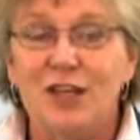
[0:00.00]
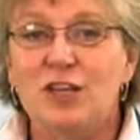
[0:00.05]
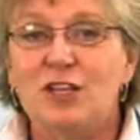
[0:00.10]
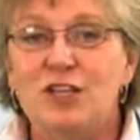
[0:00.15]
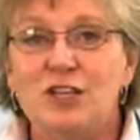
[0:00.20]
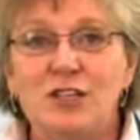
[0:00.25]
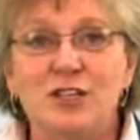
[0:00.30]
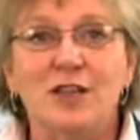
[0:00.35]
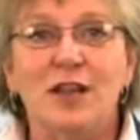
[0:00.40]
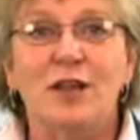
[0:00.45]

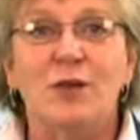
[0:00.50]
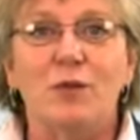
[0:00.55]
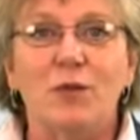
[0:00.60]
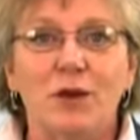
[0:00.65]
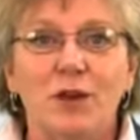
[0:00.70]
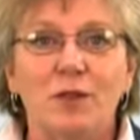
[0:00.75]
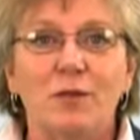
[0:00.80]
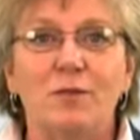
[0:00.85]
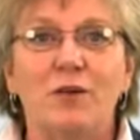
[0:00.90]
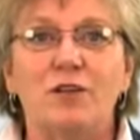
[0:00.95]
Just take
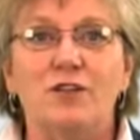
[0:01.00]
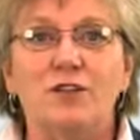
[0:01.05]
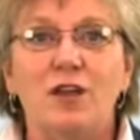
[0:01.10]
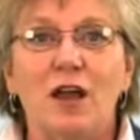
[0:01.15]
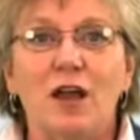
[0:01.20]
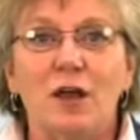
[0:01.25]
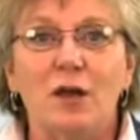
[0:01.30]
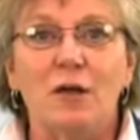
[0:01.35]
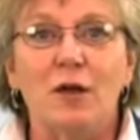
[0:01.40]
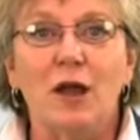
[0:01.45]
one of the most
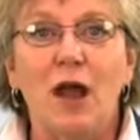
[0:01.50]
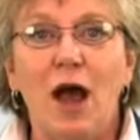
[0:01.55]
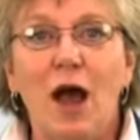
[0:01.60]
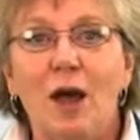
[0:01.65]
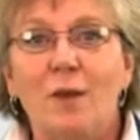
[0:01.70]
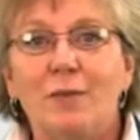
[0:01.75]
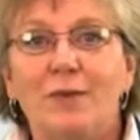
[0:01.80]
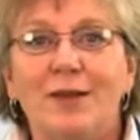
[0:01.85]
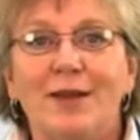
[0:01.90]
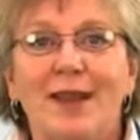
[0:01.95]

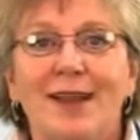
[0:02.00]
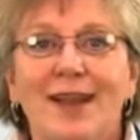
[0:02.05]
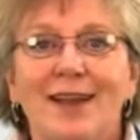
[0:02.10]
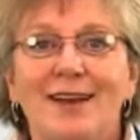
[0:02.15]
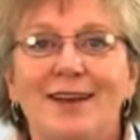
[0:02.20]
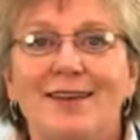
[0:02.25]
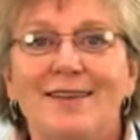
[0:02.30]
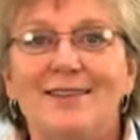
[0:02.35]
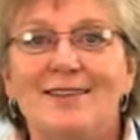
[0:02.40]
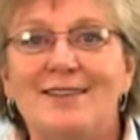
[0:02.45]

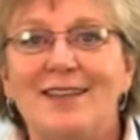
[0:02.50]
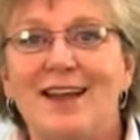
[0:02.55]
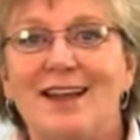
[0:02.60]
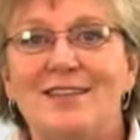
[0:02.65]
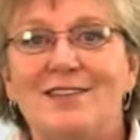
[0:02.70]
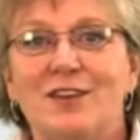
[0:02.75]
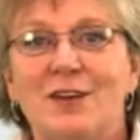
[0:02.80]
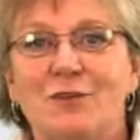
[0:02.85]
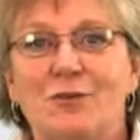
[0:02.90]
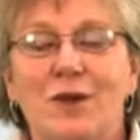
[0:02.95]
complicated
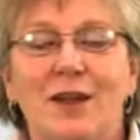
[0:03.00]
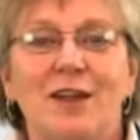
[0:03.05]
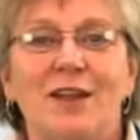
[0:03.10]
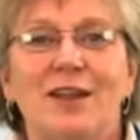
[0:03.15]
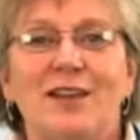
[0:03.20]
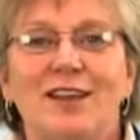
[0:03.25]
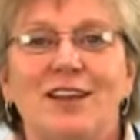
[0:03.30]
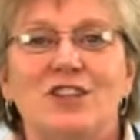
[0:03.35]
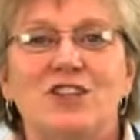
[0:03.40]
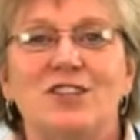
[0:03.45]
sets of
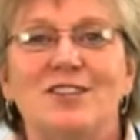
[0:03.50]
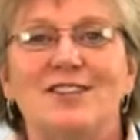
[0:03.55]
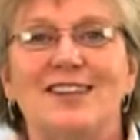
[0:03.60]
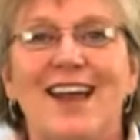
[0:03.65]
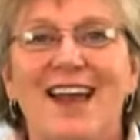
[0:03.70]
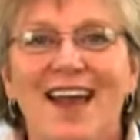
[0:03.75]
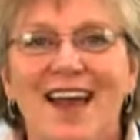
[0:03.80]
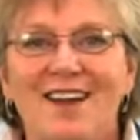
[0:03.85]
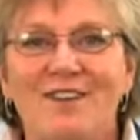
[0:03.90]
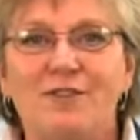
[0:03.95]
regulations
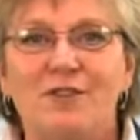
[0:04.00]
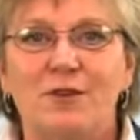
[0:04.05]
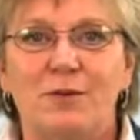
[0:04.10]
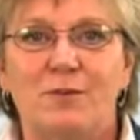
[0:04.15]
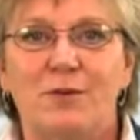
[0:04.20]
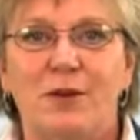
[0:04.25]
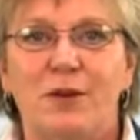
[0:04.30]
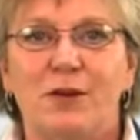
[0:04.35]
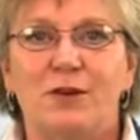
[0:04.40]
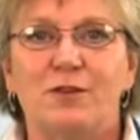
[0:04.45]
ever
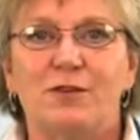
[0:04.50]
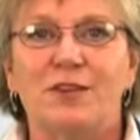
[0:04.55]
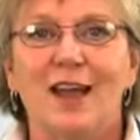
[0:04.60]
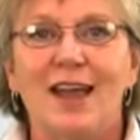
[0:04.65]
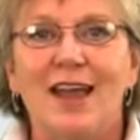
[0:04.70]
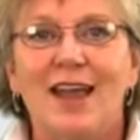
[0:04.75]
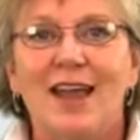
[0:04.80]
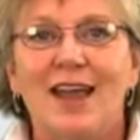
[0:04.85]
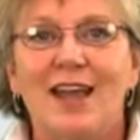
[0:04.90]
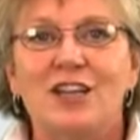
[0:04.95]
imposed
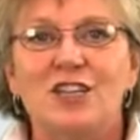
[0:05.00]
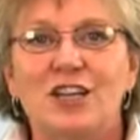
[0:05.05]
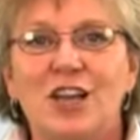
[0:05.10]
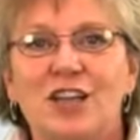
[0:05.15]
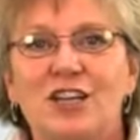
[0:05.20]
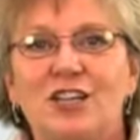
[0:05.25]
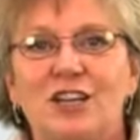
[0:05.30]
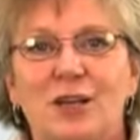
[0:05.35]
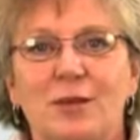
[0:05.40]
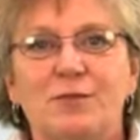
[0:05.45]
and
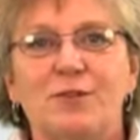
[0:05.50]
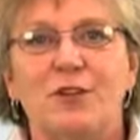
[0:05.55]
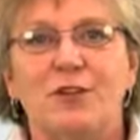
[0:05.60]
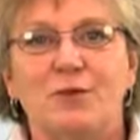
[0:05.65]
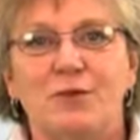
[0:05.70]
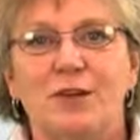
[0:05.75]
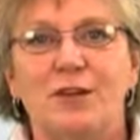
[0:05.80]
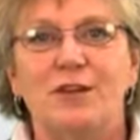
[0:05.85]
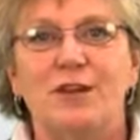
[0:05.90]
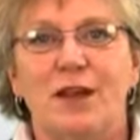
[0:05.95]
change it up to
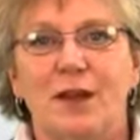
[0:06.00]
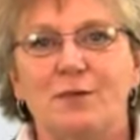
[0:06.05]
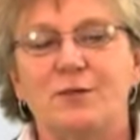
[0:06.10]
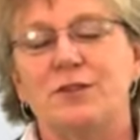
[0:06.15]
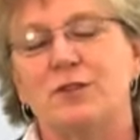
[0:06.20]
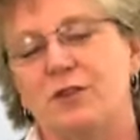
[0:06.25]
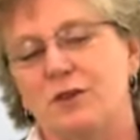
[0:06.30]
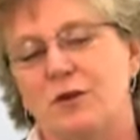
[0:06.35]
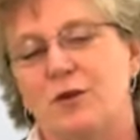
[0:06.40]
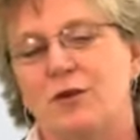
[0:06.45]
3
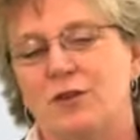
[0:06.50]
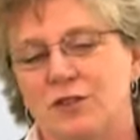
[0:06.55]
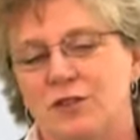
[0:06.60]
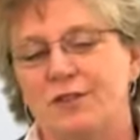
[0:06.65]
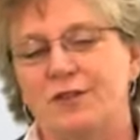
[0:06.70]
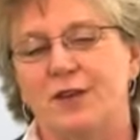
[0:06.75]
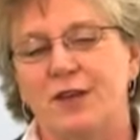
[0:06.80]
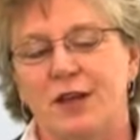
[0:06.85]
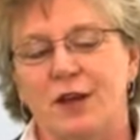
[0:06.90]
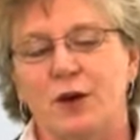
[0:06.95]
times in the course
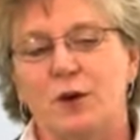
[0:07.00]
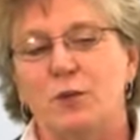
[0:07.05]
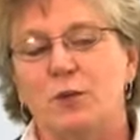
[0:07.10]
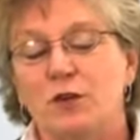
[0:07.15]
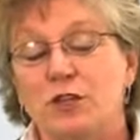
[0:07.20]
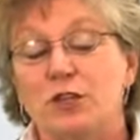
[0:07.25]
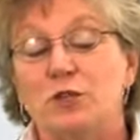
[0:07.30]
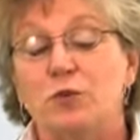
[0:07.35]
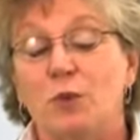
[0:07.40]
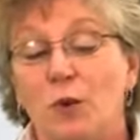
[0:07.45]
of a year,
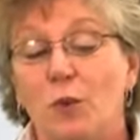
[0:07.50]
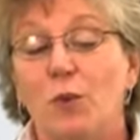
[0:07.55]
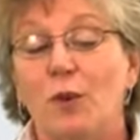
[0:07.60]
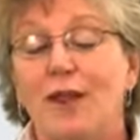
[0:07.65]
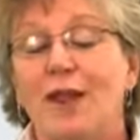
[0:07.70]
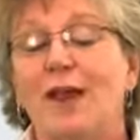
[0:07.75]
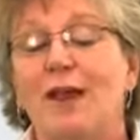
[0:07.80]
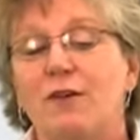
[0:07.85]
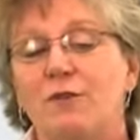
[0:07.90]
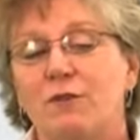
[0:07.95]
which is what
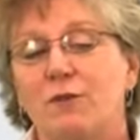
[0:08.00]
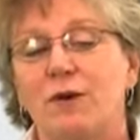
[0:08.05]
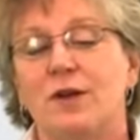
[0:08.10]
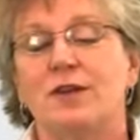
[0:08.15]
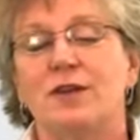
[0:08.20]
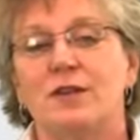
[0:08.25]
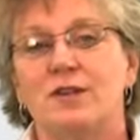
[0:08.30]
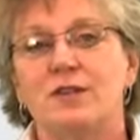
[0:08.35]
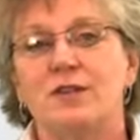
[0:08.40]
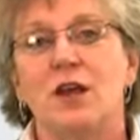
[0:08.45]
we have
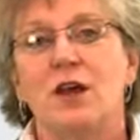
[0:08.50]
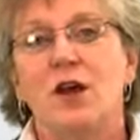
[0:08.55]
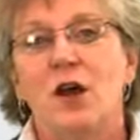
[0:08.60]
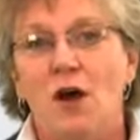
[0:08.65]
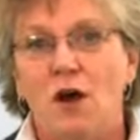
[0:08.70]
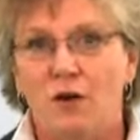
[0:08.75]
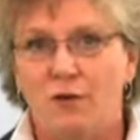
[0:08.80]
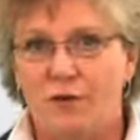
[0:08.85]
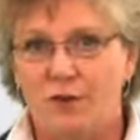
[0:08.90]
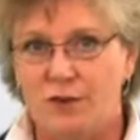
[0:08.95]
witnessed
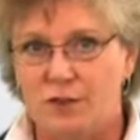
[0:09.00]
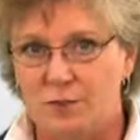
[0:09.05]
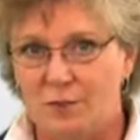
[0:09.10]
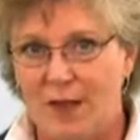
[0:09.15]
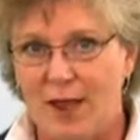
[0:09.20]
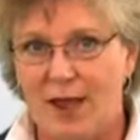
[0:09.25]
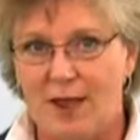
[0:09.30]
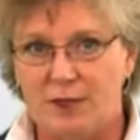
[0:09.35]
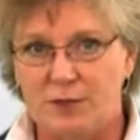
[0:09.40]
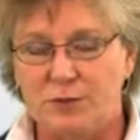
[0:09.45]
over this
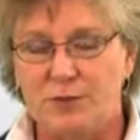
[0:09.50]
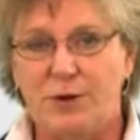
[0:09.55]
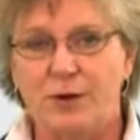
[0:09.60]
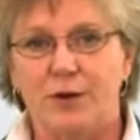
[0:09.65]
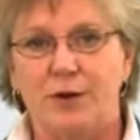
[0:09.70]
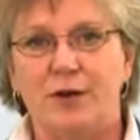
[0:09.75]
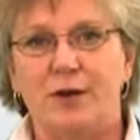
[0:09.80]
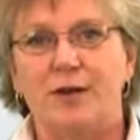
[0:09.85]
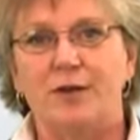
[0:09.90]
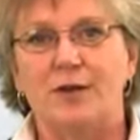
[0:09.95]
past
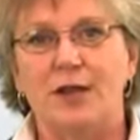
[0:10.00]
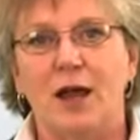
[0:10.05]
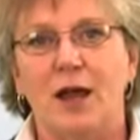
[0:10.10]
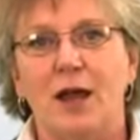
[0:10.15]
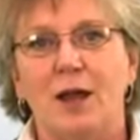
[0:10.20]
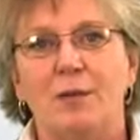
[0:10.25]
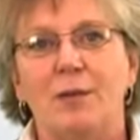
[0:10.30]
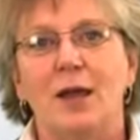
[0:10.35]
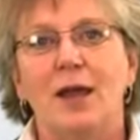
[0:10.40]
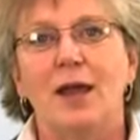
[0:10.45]
period of
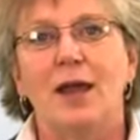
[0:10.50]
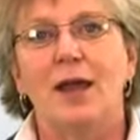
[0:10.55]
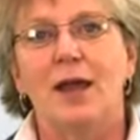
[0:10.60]
time.